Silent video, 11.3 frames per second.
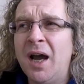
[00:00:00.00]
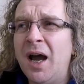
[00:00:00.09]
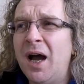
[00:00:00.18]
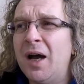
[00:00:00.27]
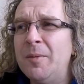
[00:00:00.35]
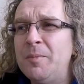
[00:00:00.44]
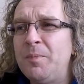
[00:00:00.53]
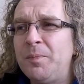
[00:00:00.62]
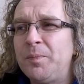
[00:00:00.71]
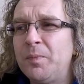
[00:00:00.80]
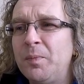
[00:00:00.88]

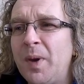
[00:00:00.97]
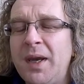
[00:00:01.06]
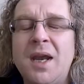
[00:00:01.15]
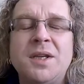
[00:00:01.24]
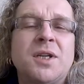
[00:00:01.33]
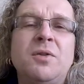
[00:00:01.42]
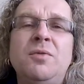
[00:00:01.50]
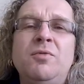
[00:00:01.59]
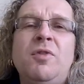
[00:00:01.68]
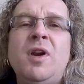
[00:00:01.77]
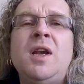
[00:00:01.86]
But yeah, so
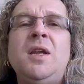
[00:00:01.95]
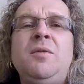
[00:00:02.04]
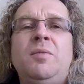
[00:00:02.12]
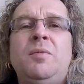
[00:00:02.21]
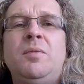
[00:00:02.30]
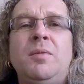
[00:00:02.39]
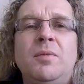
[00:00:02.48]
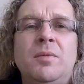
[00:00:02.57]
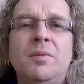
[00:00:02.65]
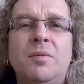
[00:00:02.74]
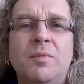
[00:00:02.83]
really
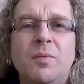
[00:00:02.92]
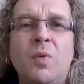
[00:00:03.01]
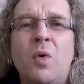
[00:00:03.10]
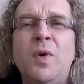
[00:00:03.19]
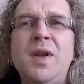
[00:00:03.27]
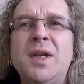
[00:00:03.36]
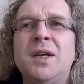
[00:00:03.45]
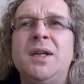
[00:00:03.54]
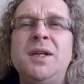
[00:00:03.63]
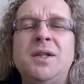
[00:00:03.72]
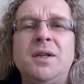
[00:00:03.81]
what we
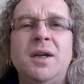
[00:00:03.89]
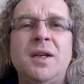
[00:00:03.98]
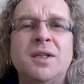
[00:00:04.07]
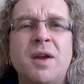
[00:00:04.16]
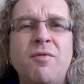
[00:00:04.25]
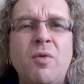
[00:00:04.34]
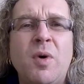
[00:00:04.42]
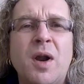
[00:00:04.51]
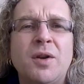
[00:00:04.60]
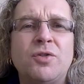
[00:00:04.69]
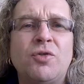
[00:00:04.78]
need is
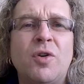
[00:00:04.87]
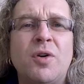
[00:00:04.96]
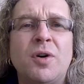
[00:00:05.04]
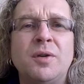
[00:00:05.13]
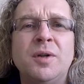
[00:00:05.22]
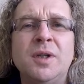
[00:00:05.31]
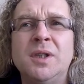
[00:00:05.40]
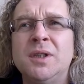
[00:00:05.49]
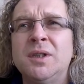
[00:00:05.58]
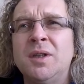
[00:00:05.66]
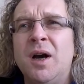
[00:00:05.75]
everyone to try and,
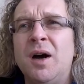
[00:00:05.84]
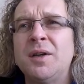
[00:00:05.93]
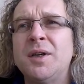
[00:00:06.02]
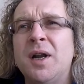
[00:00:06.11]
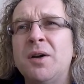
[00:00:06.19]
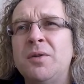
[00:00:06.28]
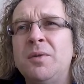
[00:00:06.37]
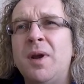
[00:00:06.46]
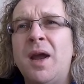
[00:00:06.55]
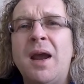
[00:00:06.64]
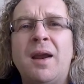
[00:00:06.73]
I don't know,
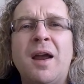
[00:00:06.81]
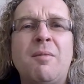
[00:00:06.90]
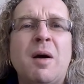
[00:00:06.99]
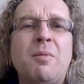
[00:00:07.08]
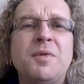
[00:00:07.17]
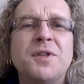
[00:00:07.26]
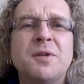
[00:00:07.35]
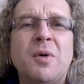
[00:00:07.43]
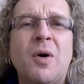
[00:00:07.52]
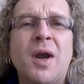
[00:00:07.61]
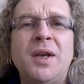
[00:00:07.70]
come up with
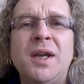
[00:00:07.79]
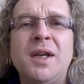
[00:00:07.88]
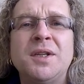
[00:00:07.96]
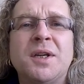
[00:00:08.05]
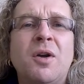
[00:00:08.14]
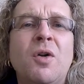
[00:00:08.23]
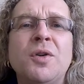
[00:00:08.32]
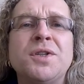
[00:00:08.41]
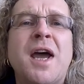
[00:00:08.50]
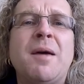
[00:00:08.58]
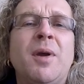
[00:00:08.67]
some ideas,
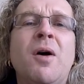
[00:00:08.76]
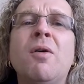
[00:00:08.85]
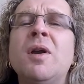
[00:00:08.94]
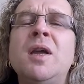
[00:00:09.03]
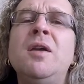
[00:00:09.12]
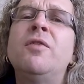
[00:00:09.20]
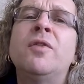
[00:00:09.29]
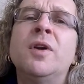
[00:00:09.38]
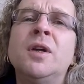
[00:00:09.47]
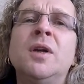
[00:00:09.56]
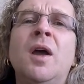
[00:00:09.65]
contact me. I'll leave
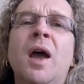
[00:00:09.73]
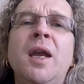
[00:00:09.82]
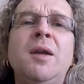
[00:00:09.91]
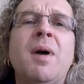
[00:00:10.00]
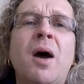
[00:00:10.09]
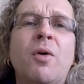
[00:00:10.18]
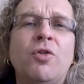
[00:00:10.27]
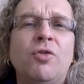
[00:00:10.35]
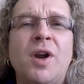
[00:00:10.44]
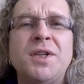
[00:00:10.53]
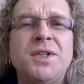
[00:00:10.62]
email
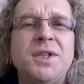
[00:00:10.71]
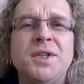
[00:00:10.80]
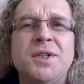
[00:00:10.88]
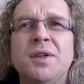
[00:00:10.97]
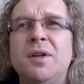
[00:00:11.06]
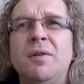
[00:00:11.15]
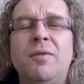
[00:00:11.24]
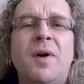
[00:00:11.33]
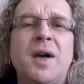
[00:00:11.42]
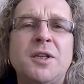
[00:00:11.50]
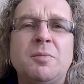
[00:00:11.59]
addresses and
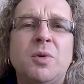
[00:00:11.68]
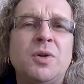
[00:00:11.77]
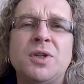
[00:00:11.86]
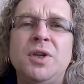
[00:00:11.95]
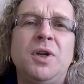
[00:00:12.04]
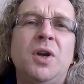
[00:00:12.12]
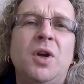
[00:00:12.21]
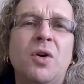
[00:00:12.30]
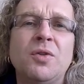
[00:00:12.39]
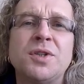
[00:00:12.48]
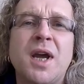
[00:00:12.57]
Facebook so you can
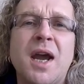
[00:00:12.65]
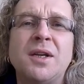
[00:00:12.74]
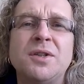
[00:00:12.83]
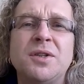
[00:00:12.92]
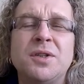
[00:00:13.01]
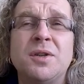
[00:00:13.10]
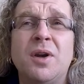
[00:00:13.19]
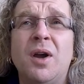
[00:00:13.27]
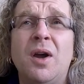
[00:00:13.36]
contact us,